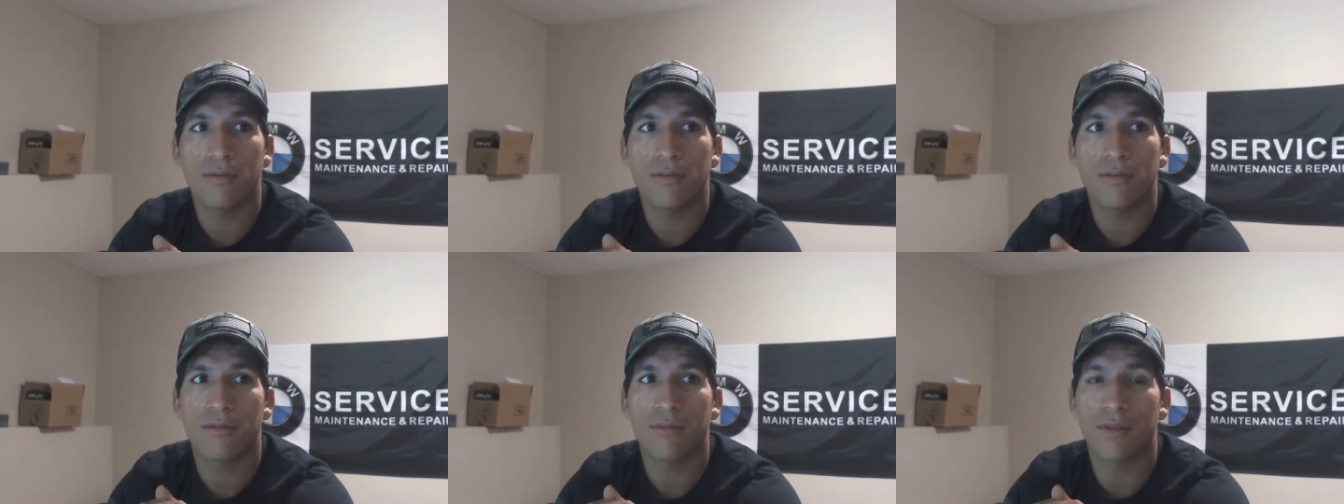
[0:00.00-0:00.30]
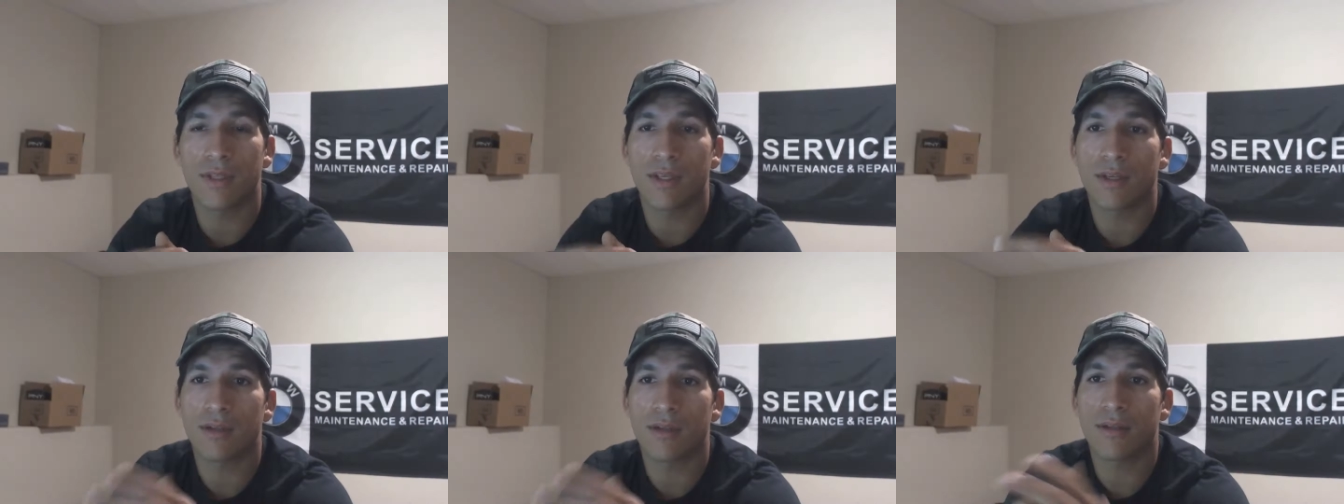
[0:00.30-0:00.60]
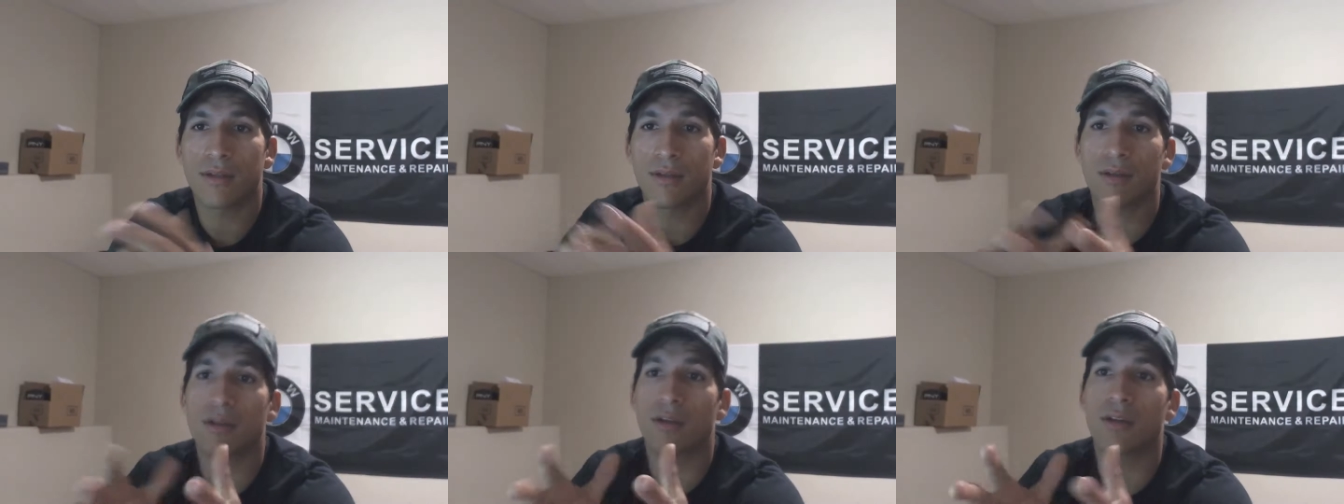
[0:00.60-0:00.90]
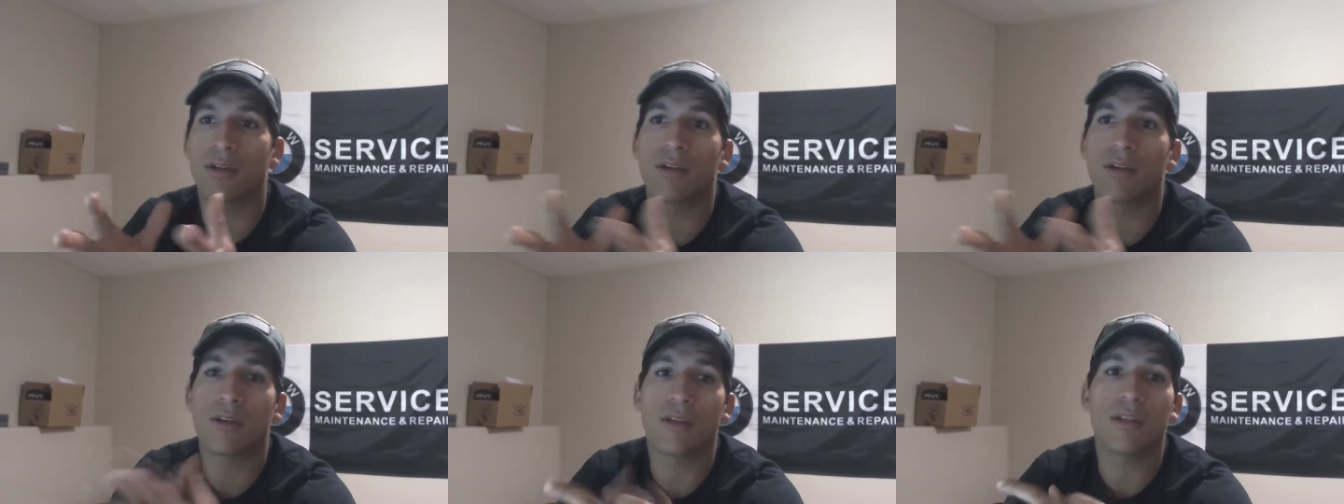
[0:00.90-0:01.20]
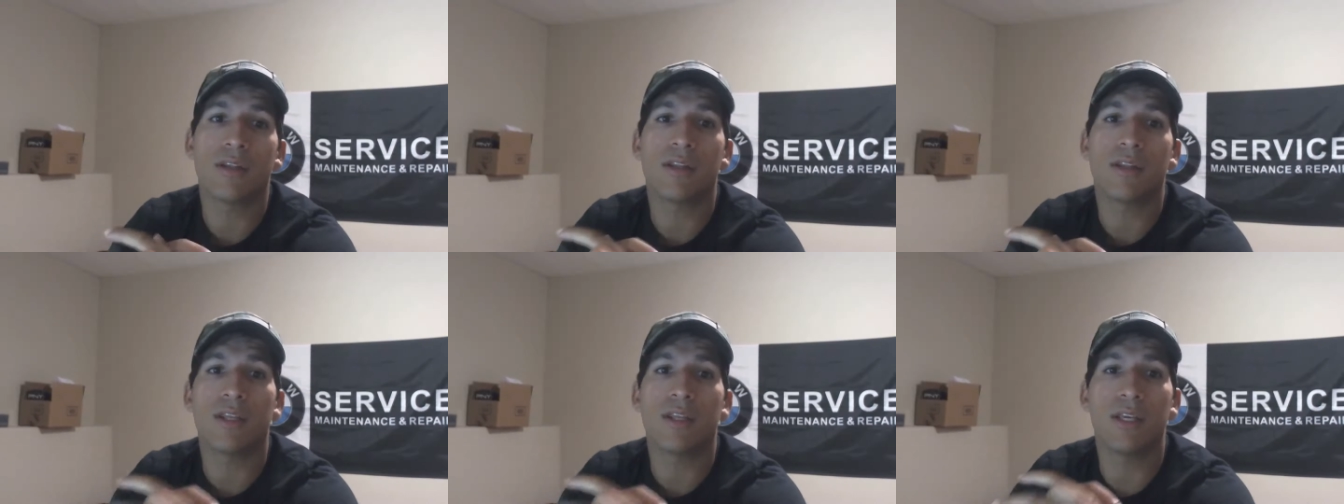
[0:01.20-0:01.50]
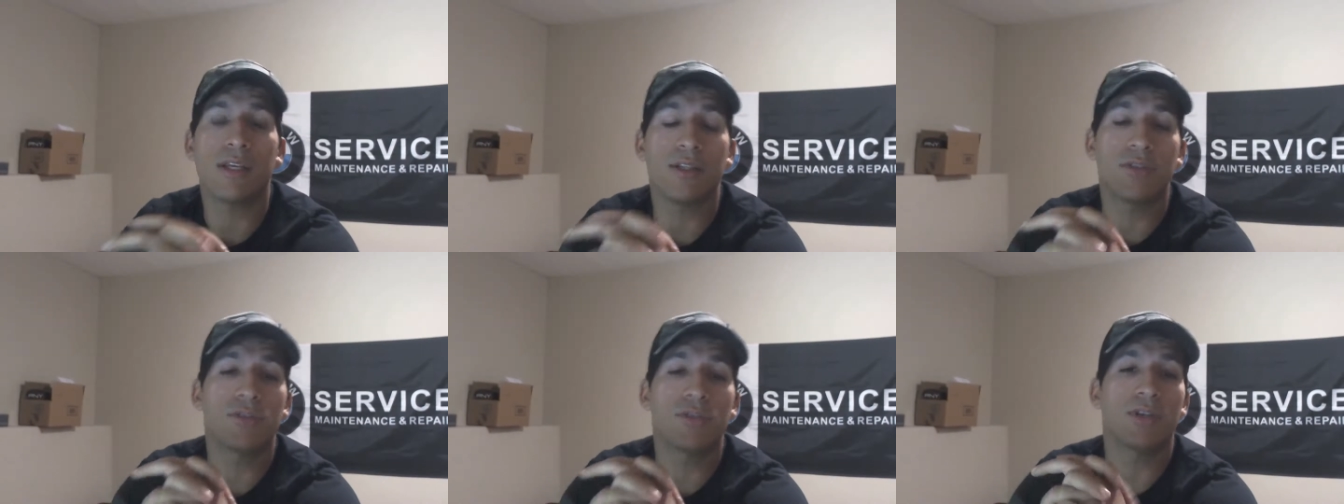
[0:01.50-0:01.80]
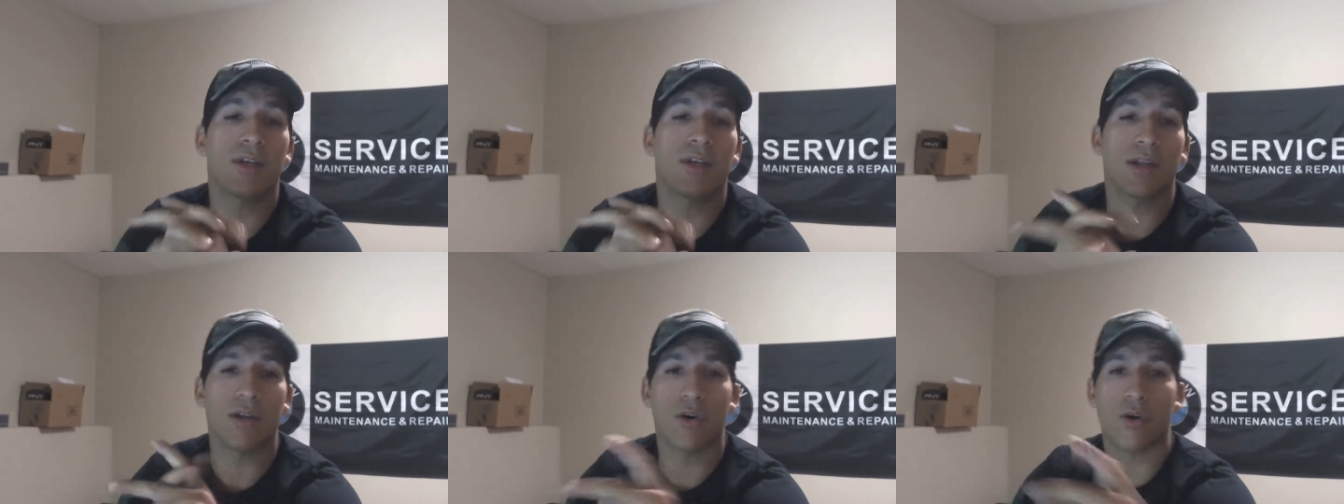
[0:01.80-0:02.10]
needs
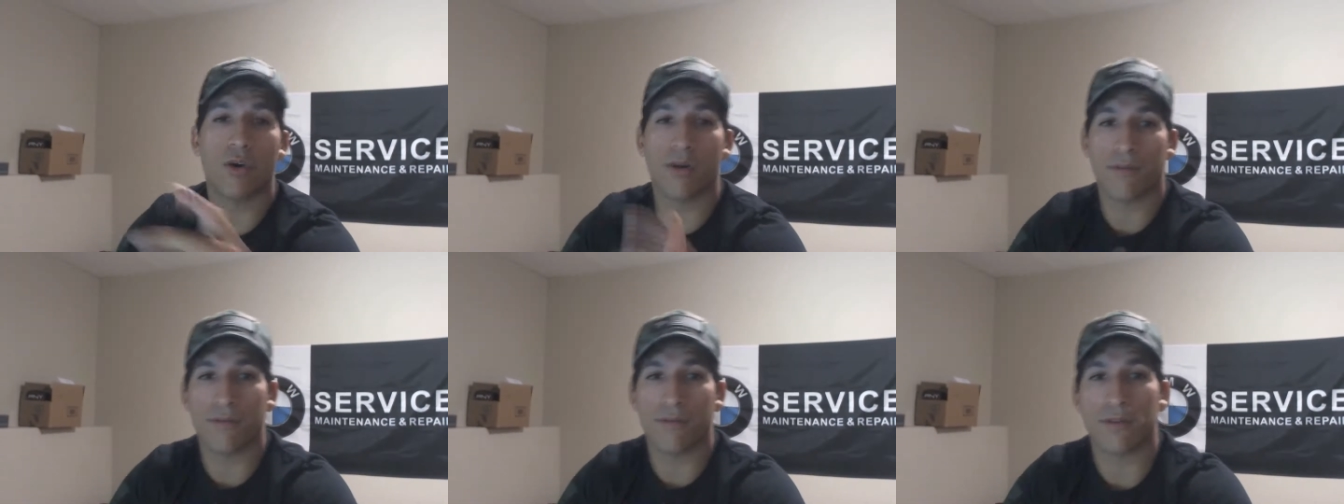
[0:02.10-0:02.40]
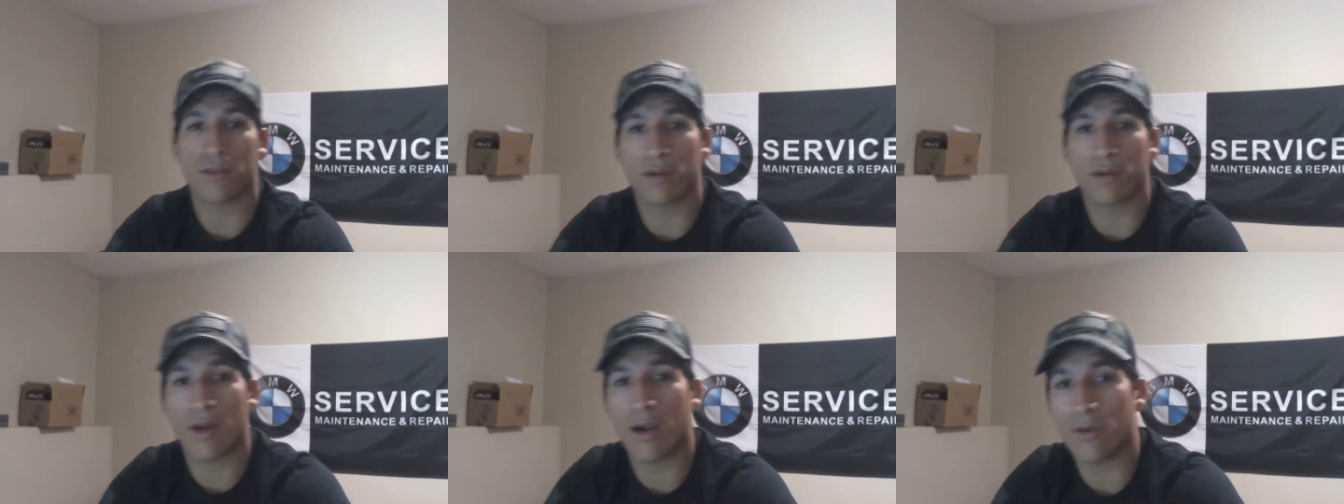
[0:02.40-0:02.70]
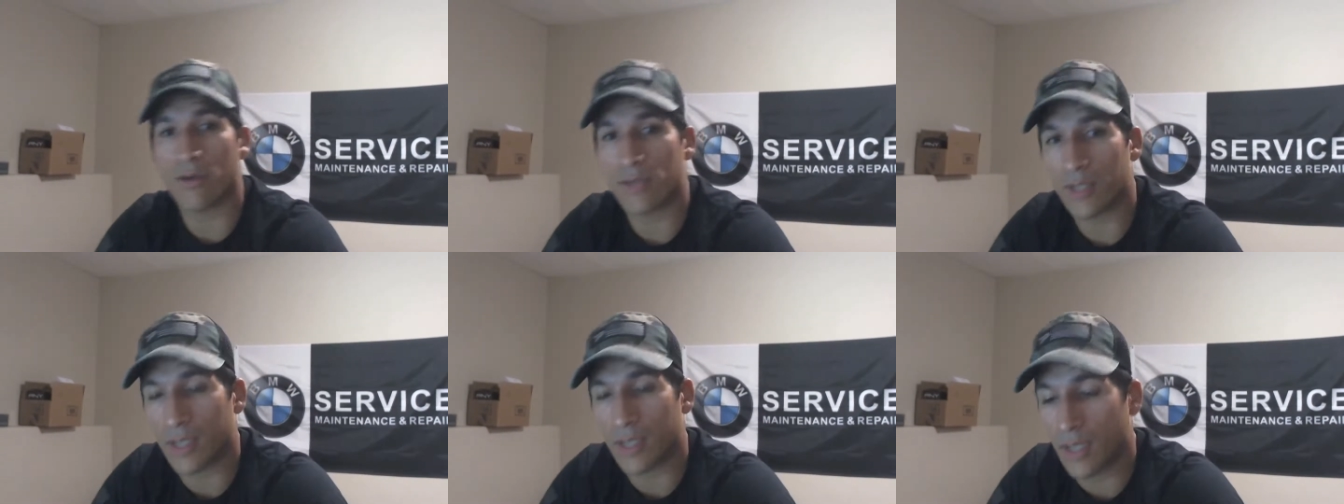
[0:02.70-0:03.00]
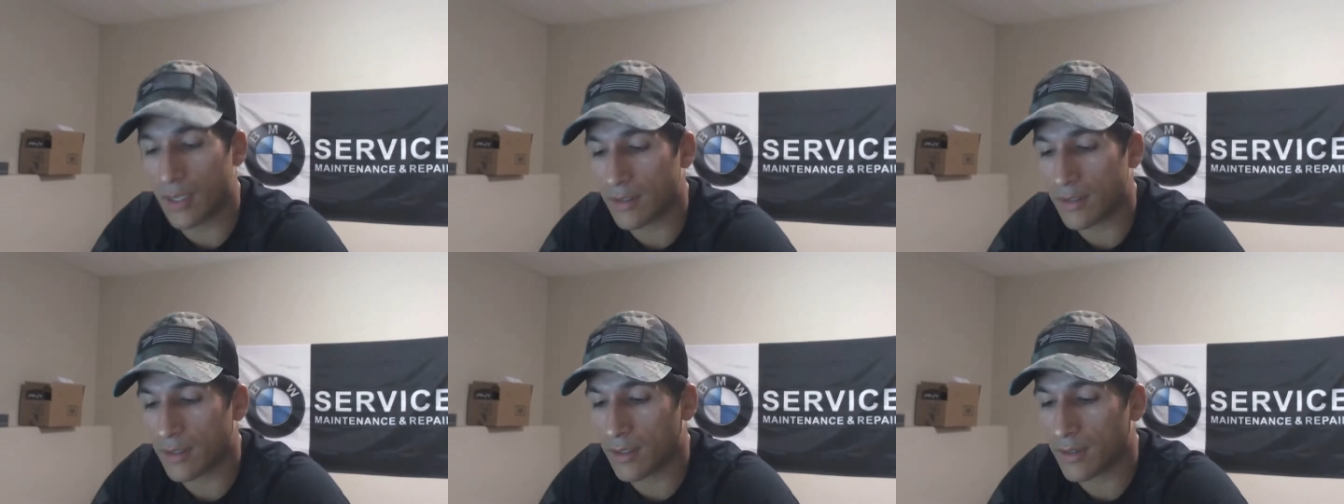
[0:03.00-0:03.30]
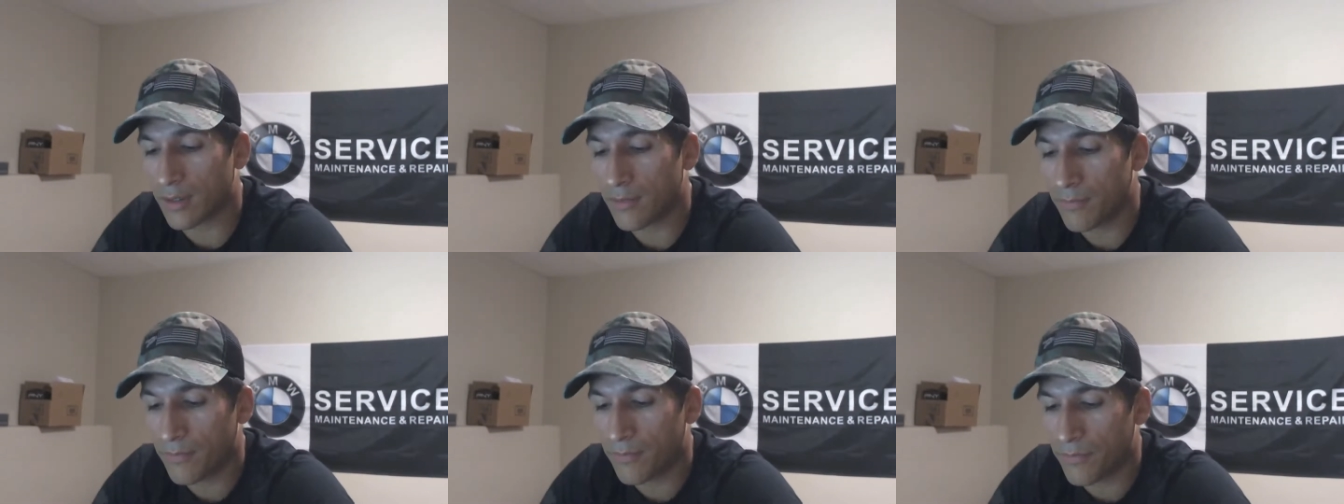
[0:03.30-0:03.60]
an oil filter housing gasket.